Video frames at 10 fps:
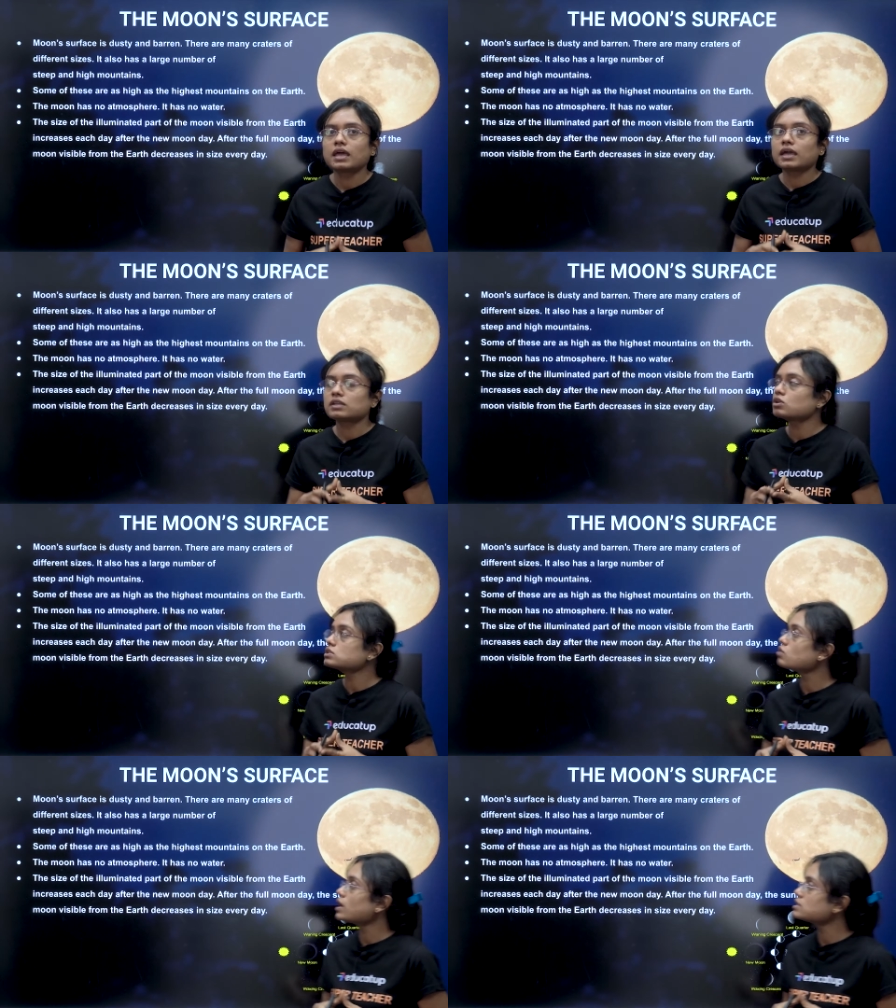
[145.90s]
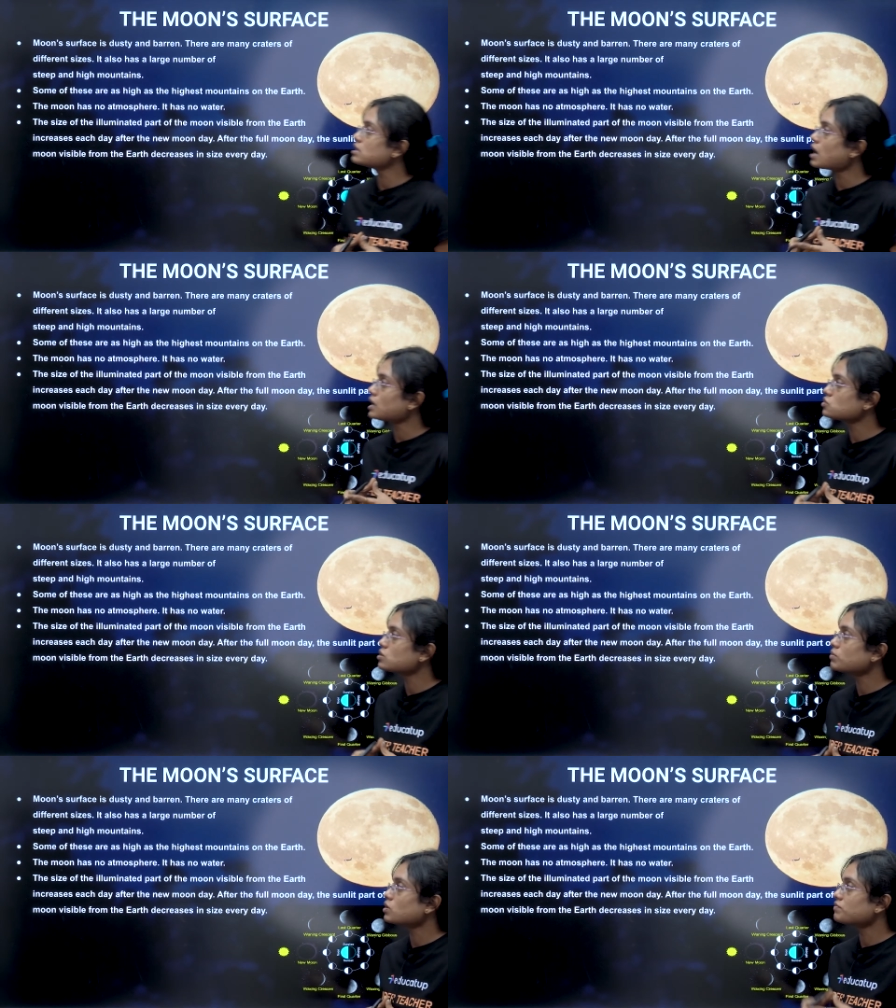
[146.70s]
It also has a large
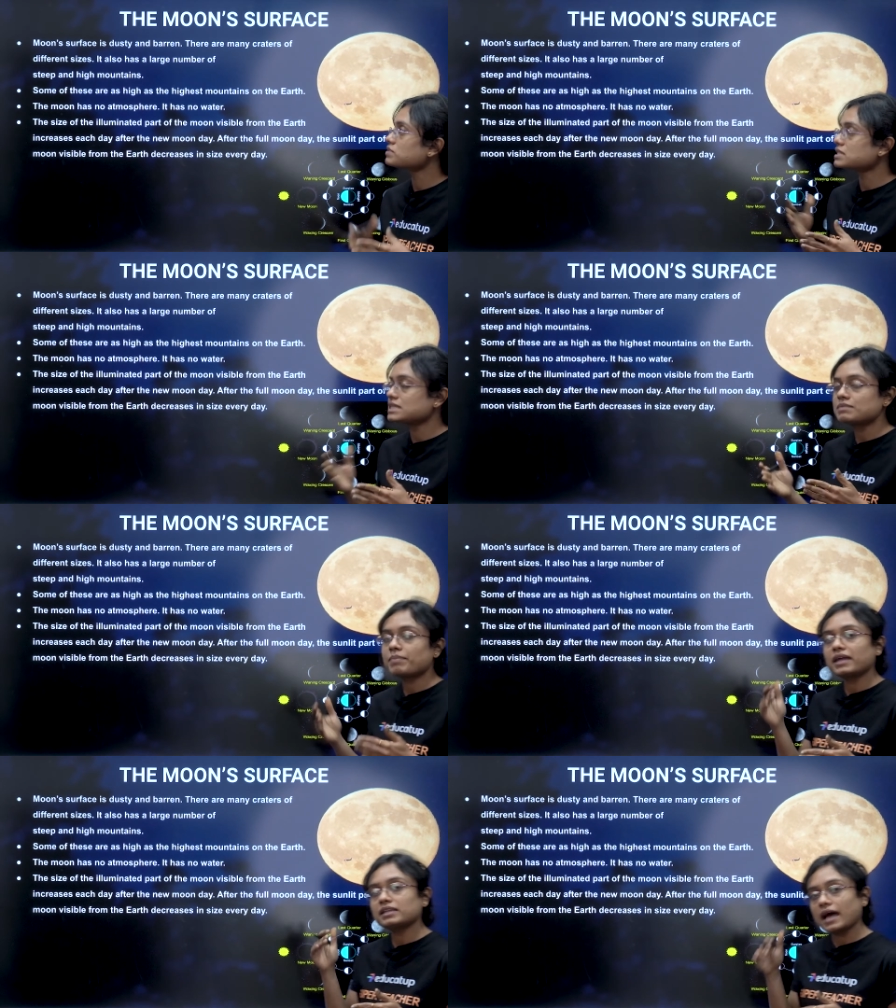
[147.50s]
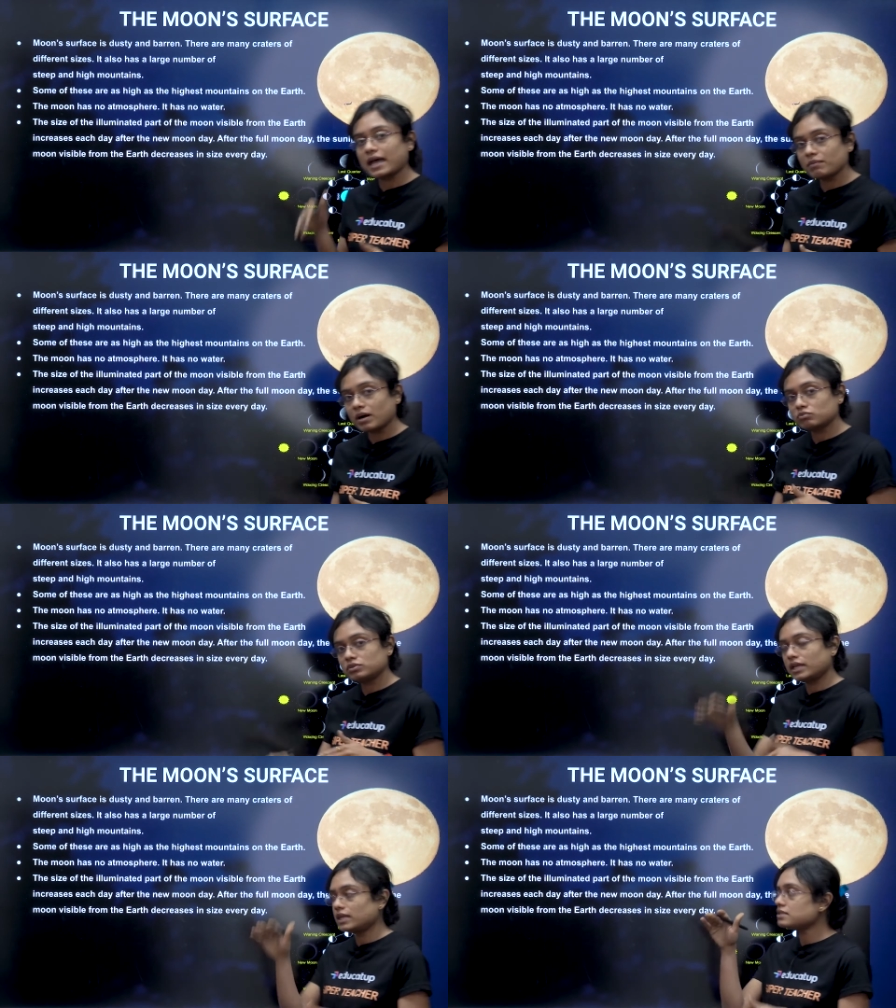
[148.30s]
number of steep and high
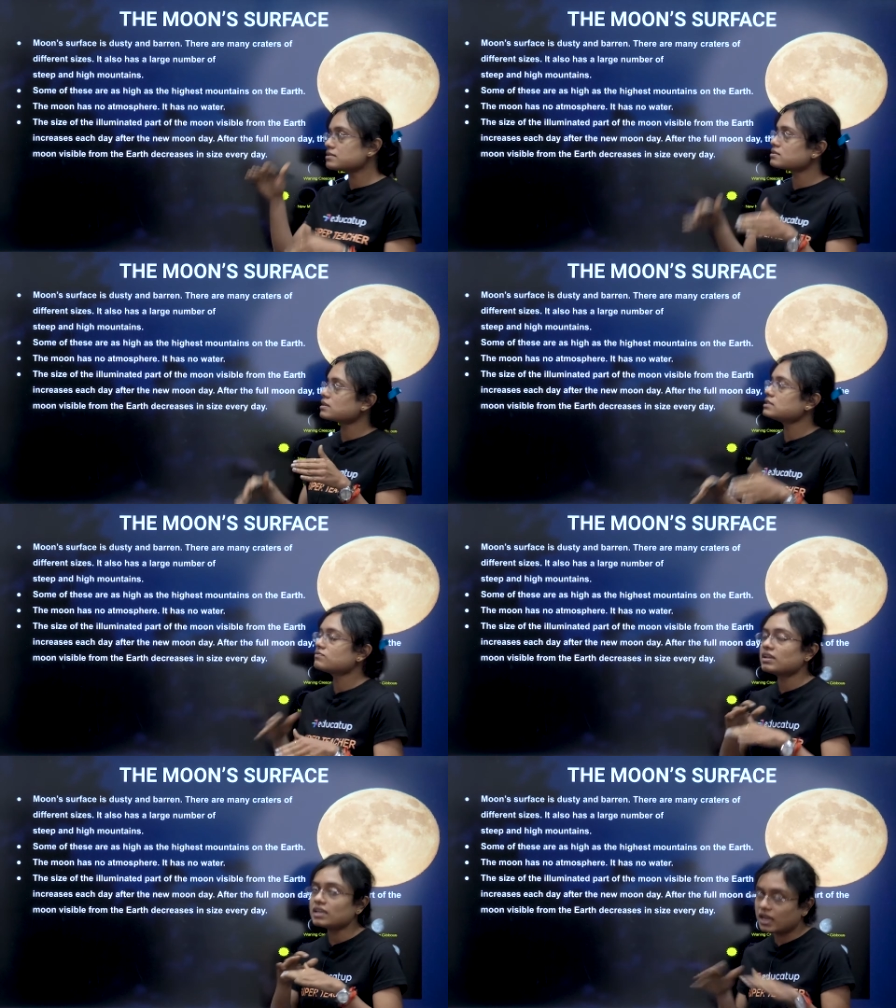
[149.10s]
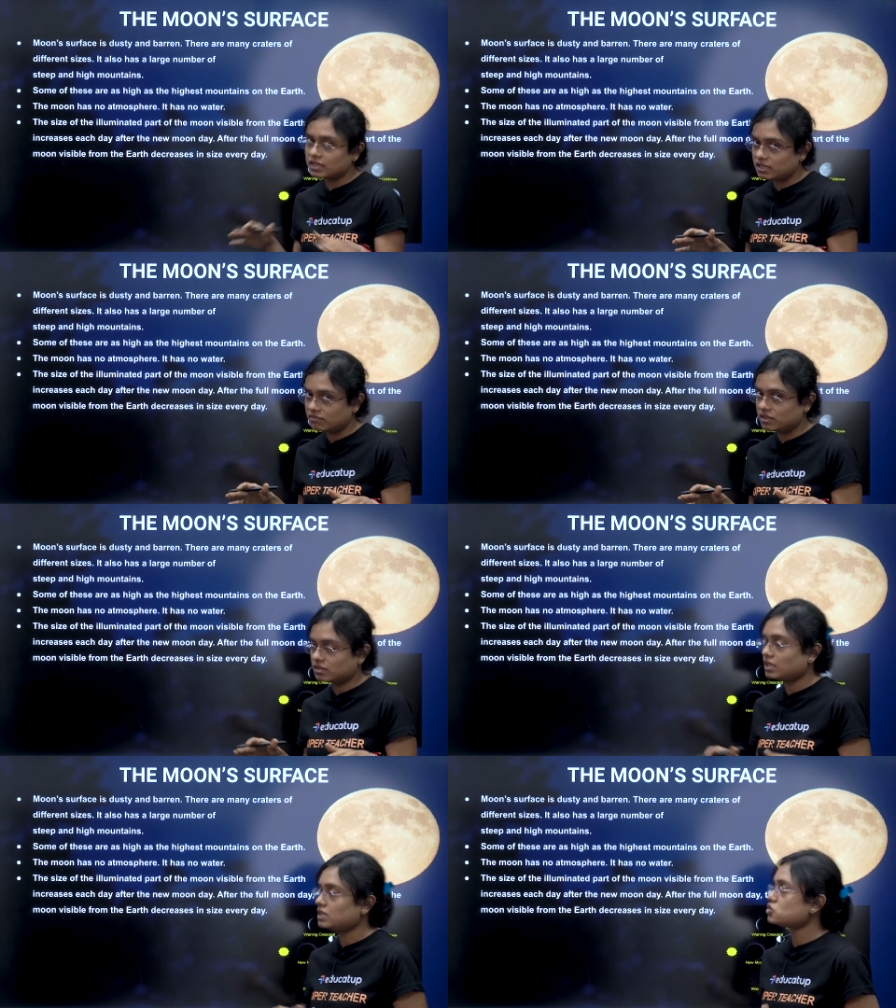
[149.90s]
mountains. It's very
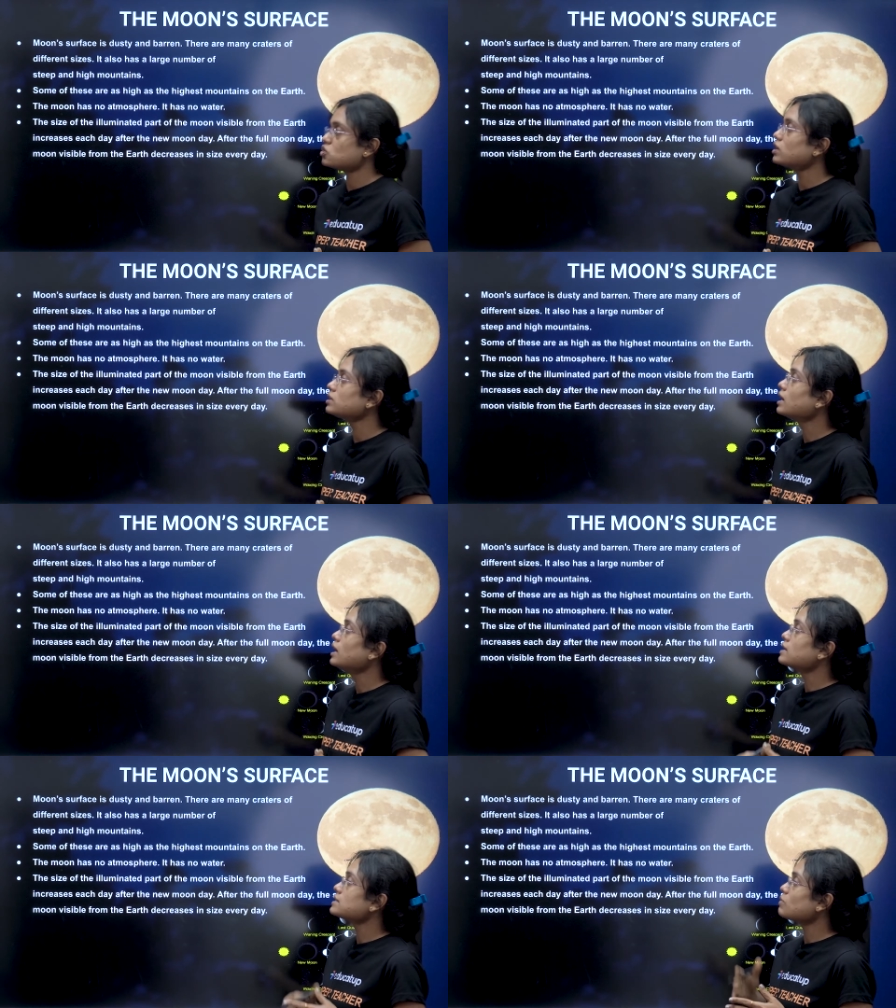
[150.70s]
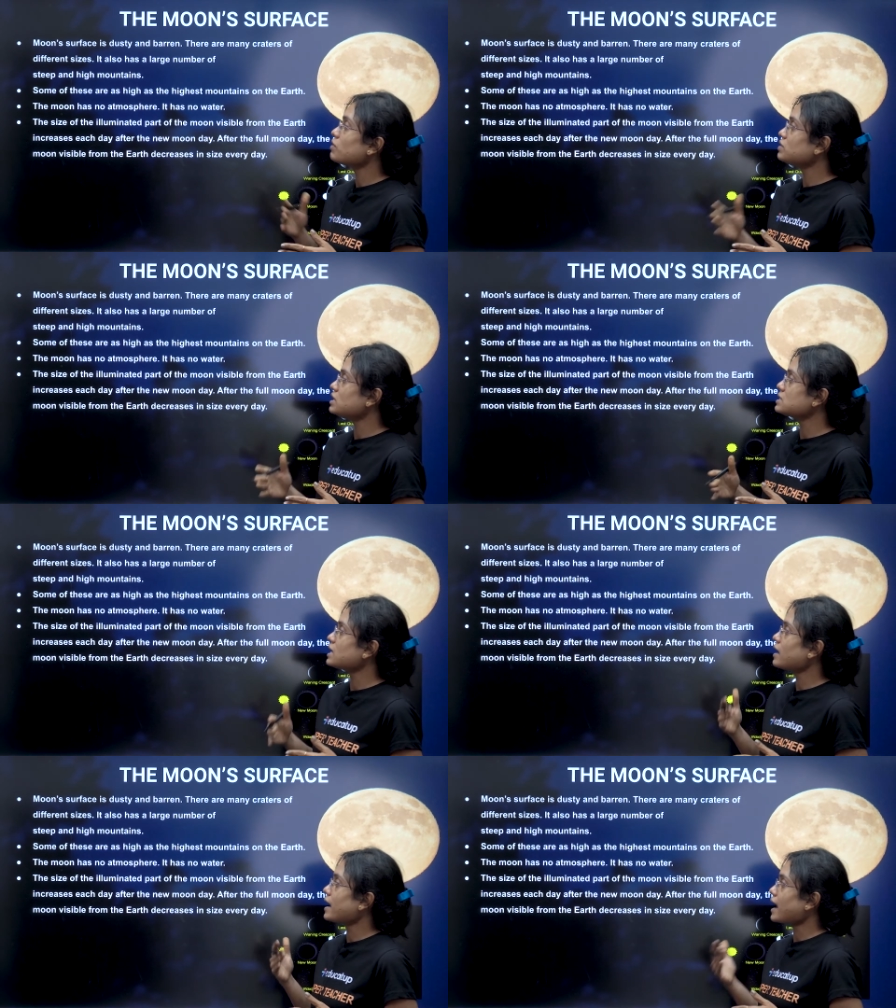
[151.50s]
uneven, in short. Some of these
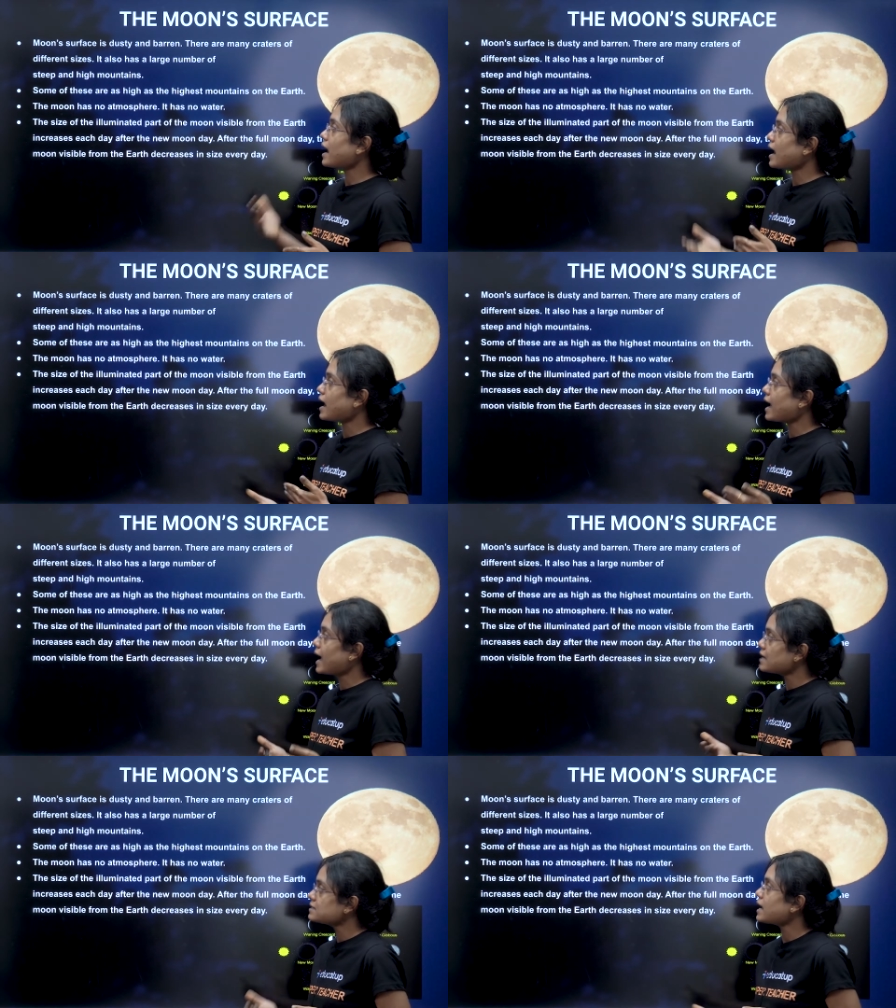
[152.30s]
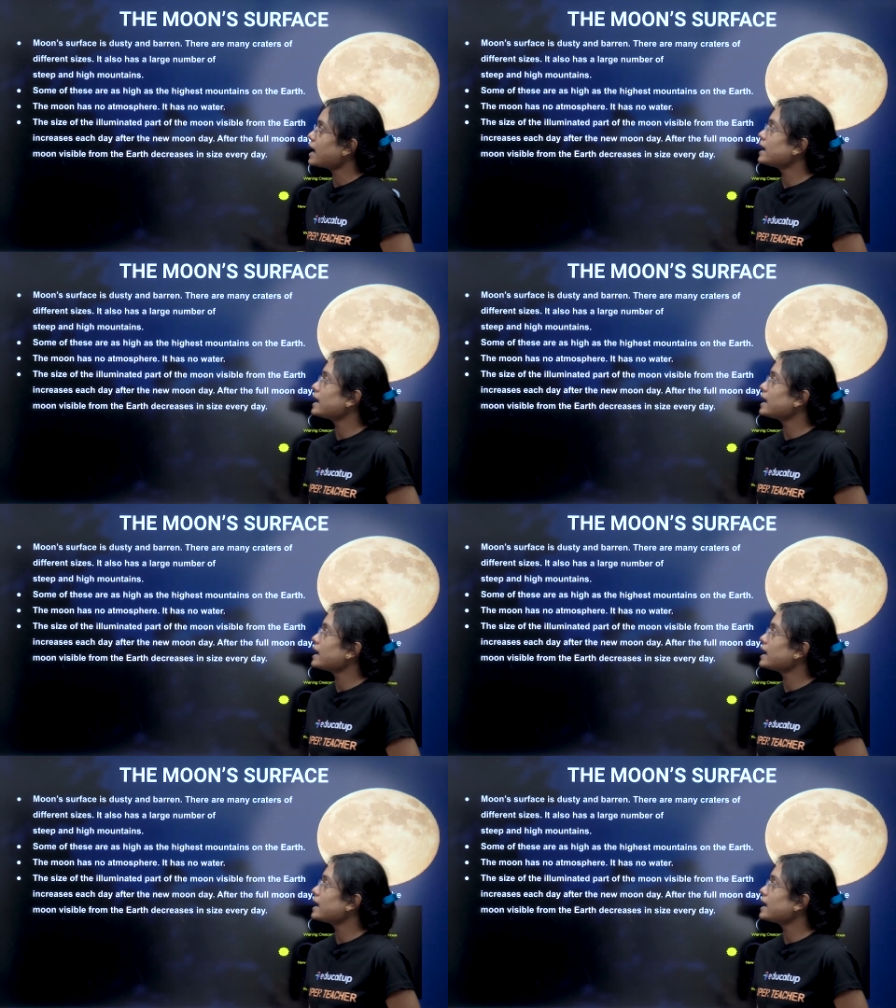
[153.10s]
are as high